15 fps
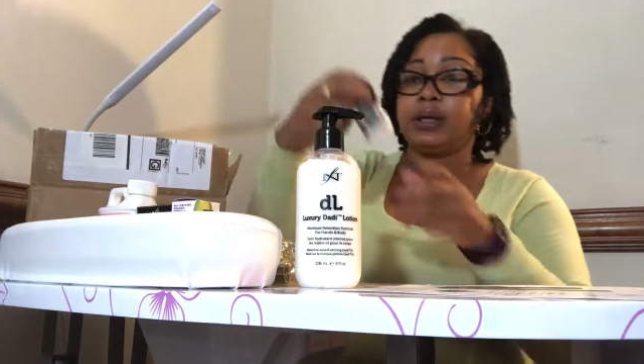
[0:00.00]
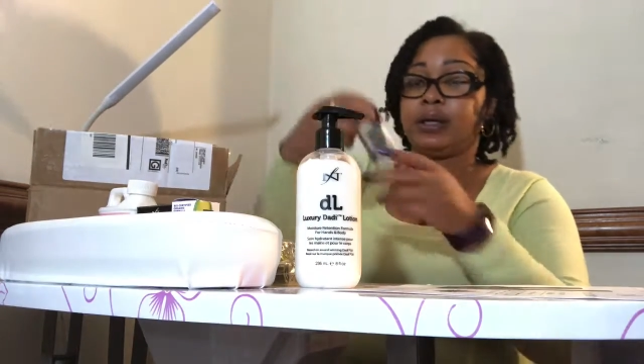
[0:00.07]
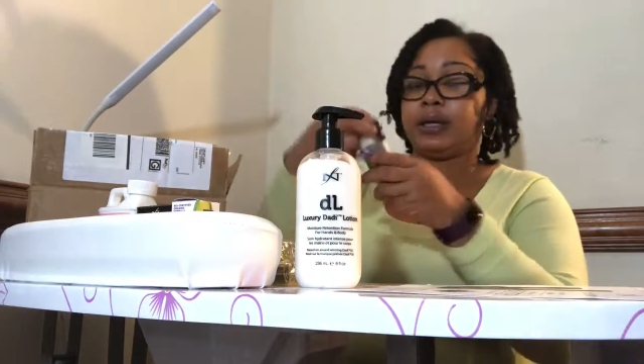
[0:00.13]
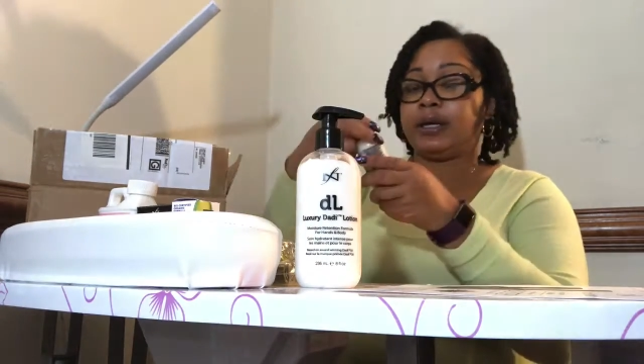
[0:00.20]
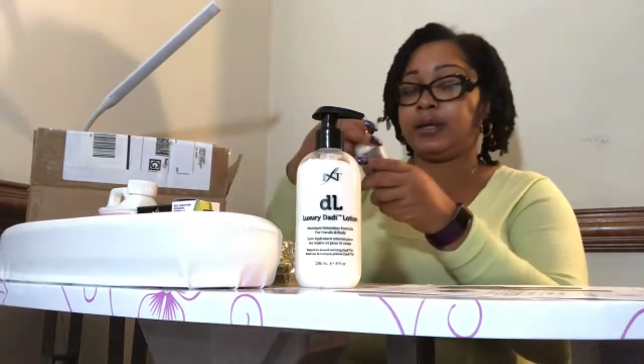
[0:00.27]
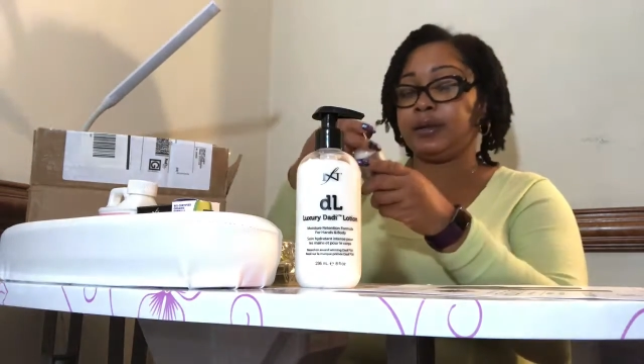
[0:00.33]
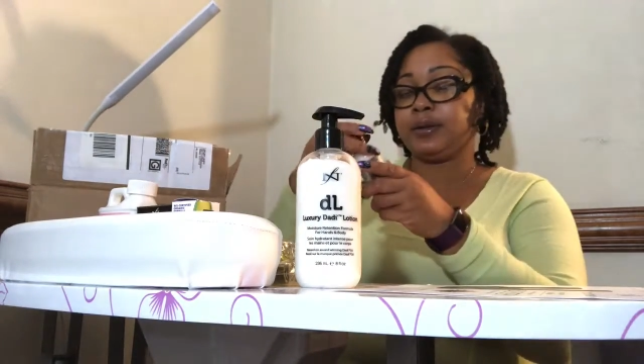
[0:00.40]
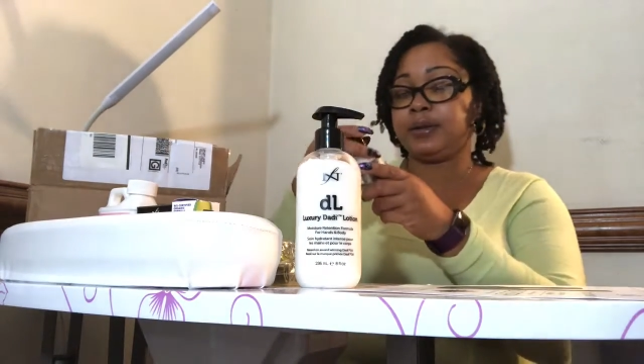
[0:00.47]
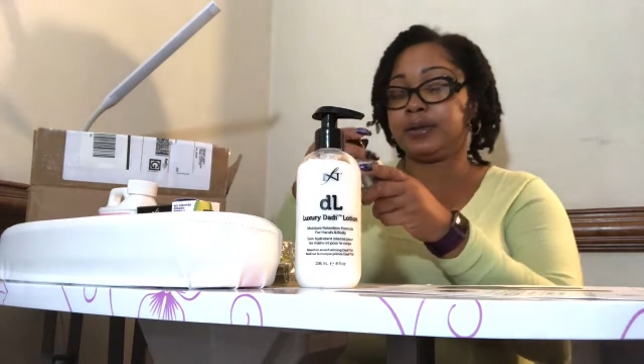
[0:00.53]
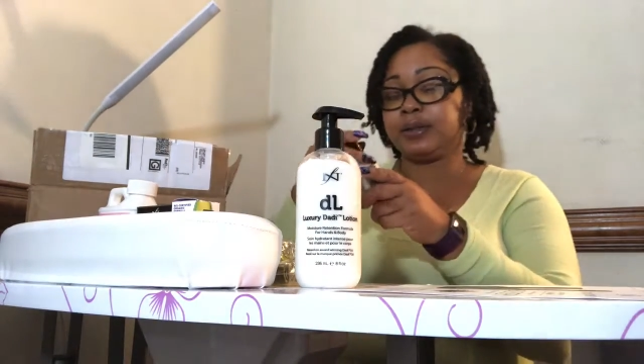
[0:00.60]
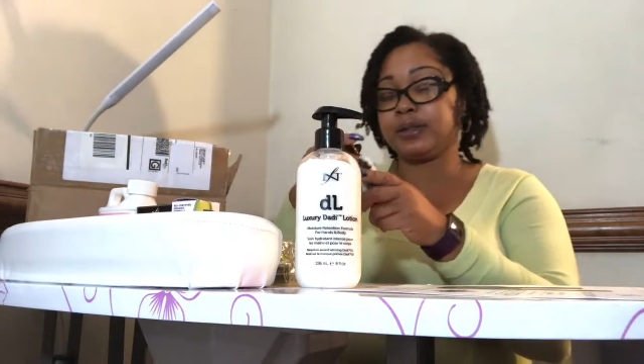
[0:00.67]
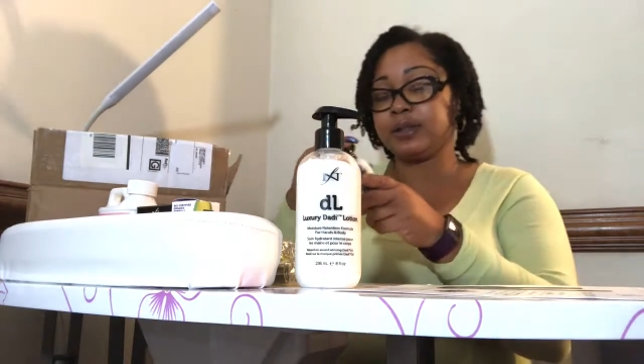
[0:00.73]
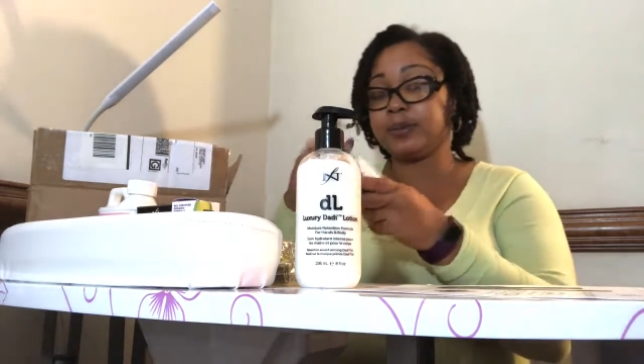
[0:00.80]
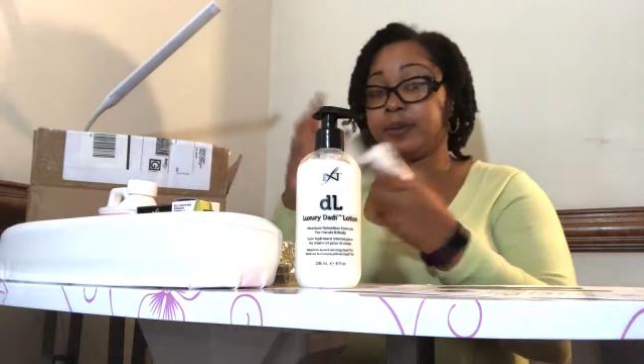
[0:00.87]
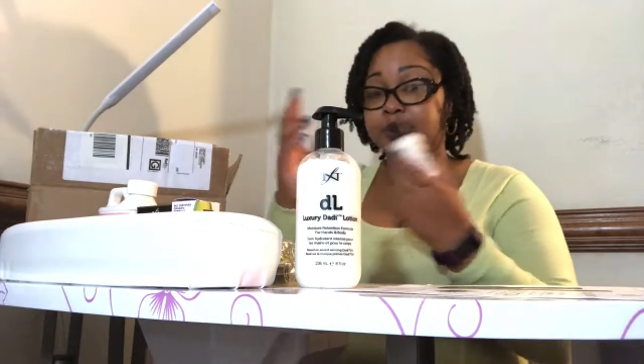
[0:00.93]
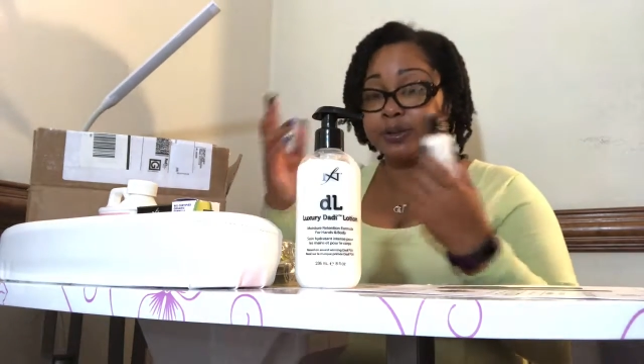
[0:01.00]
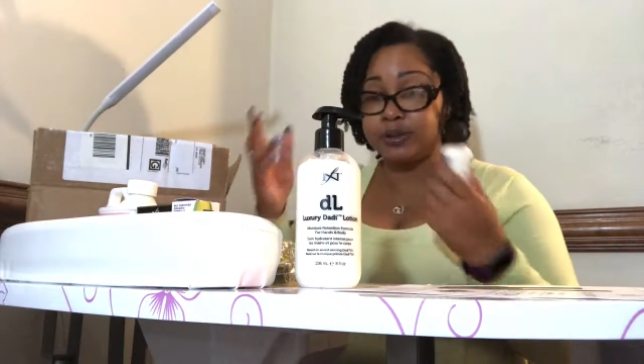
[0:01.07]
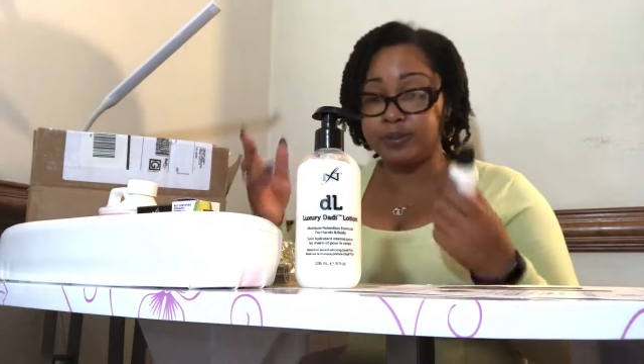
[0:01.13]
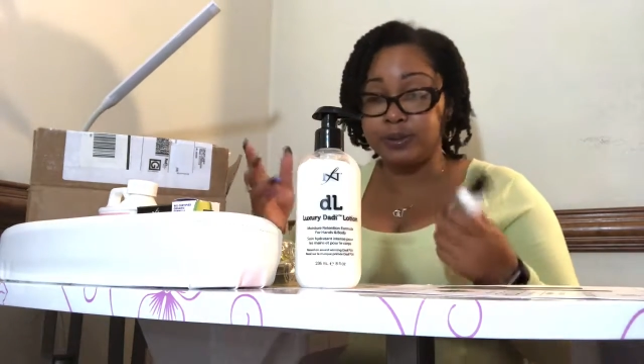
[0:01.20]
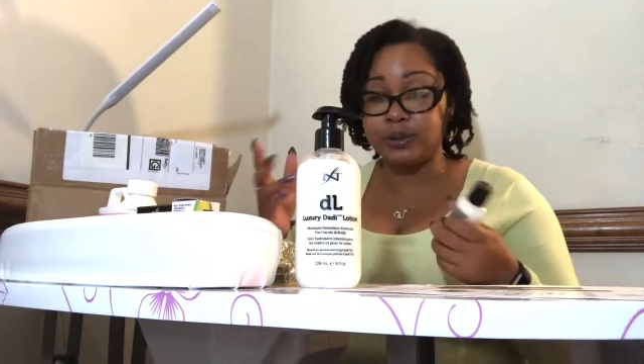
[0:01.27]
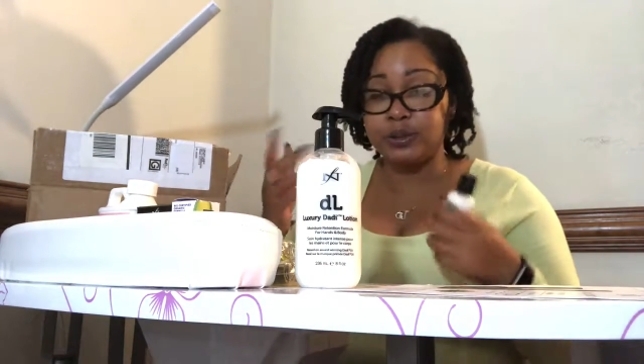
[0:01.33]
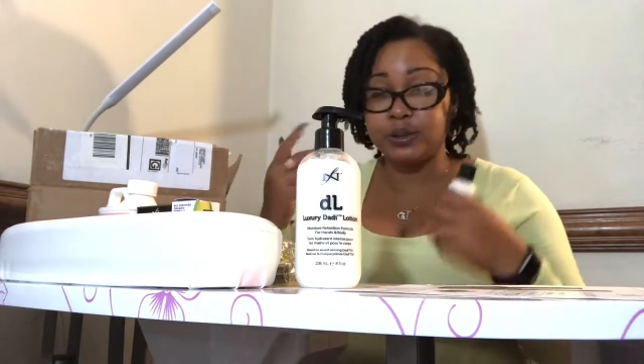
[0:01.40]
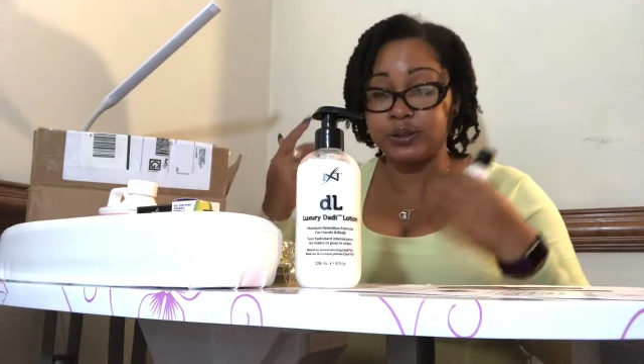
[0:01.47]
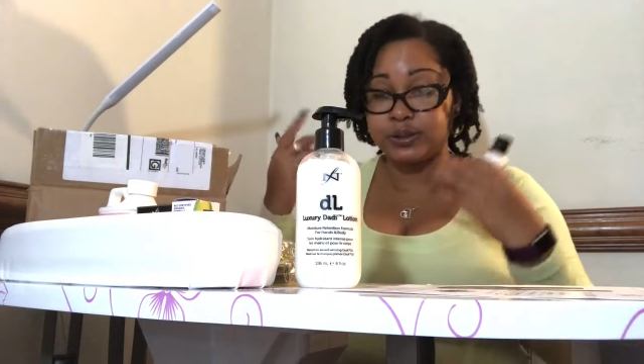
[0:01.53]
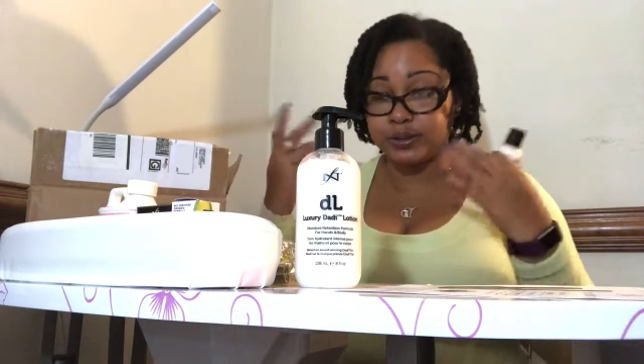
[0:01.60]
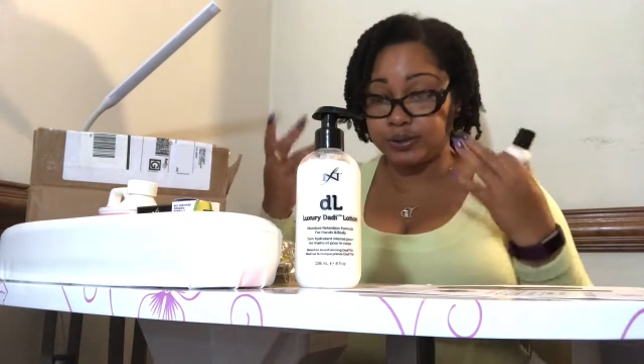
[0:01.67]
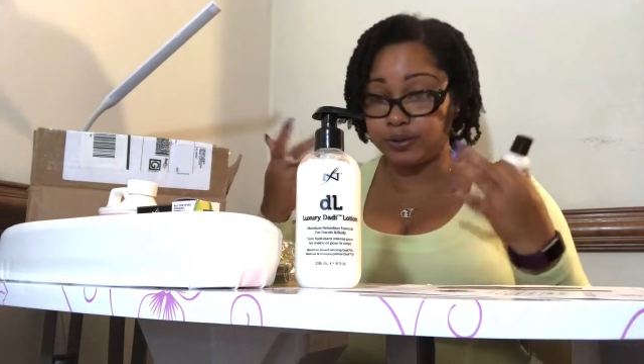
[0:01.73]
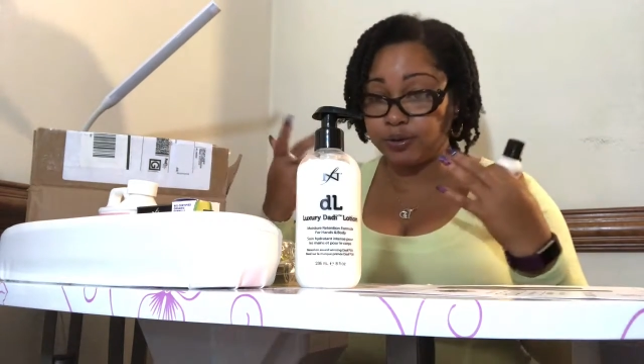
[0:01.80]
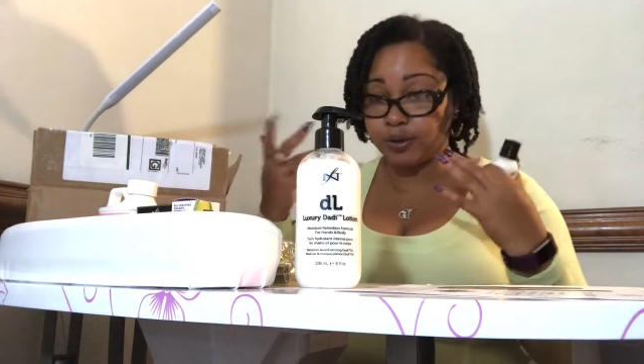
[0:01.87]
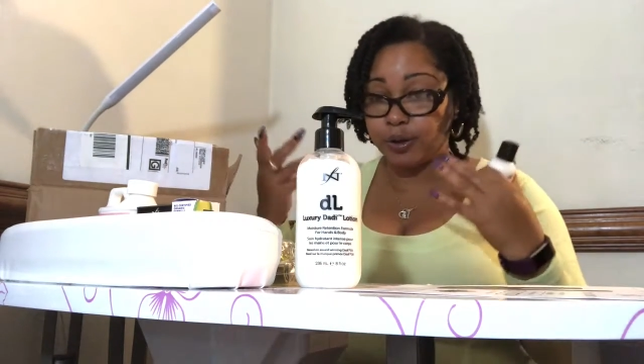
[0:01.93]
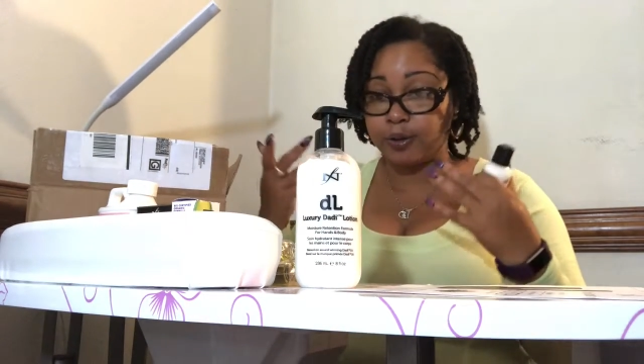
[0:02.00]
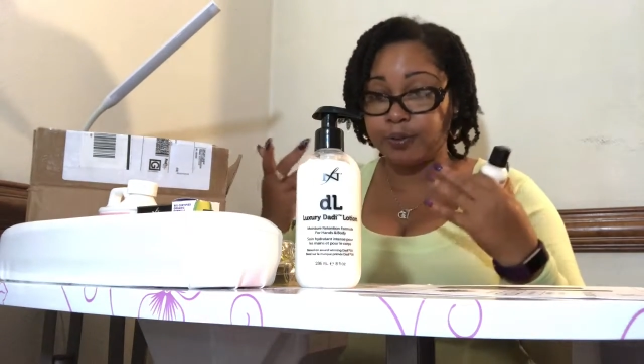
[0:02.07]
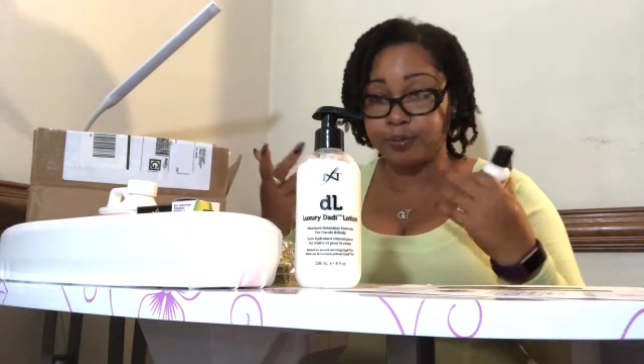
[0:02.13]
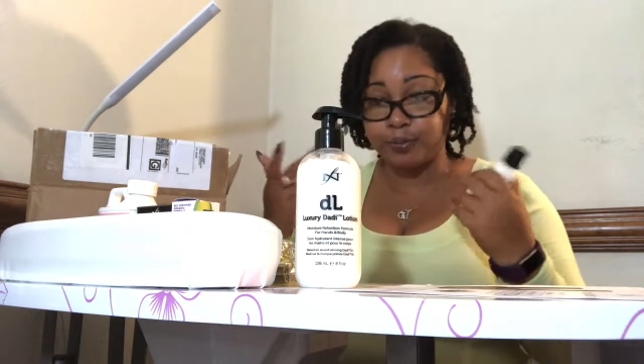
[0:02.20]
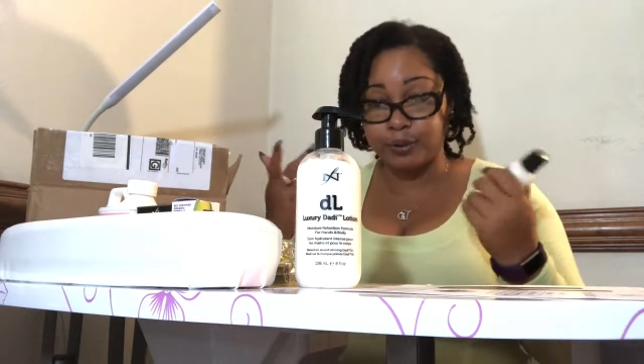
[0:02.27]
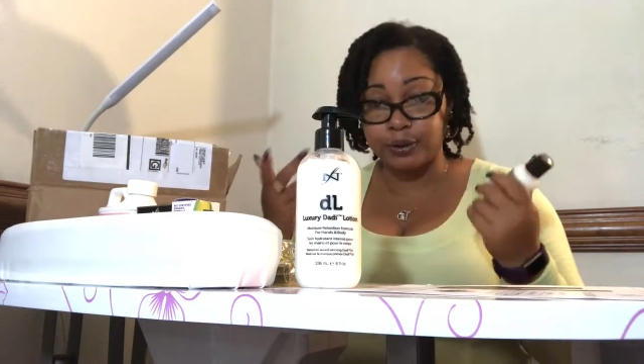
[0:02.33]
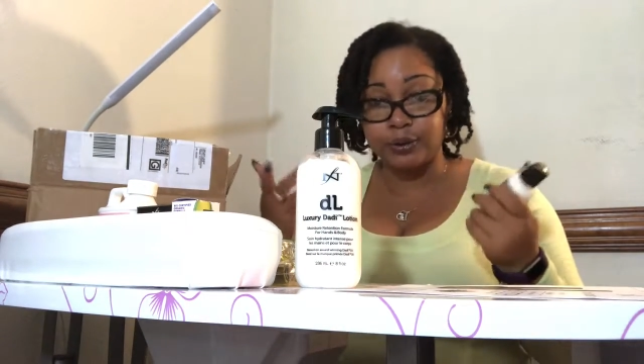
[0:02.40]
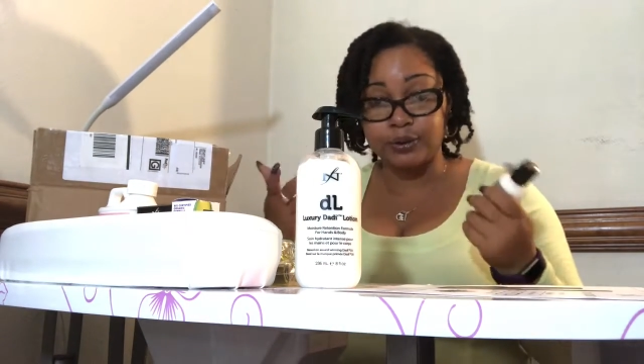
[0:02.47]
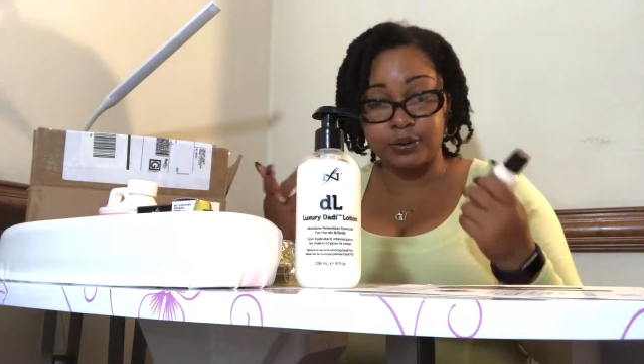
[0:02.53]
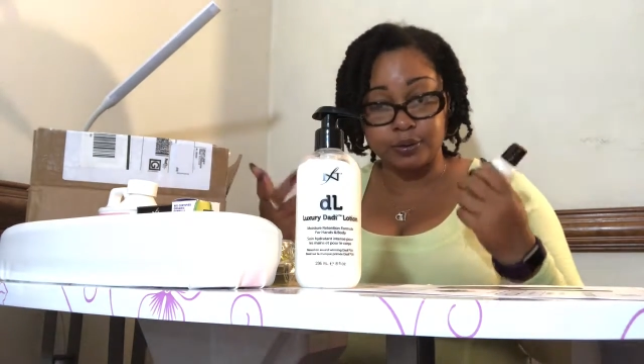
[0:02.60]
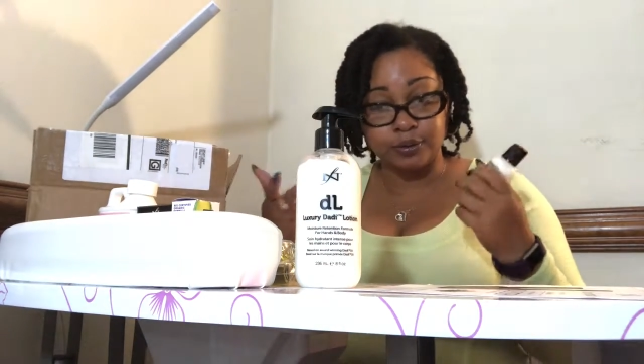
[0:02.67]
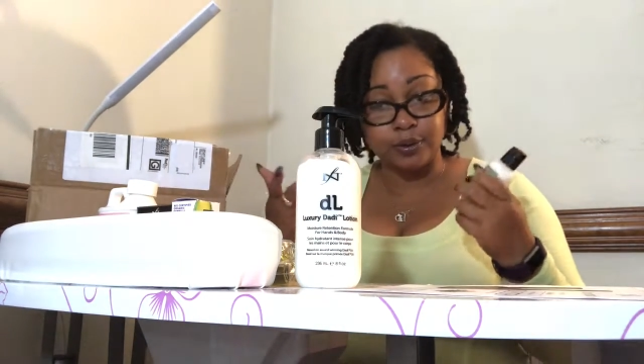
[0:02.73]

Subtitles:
And this is supposed to be just, pretty,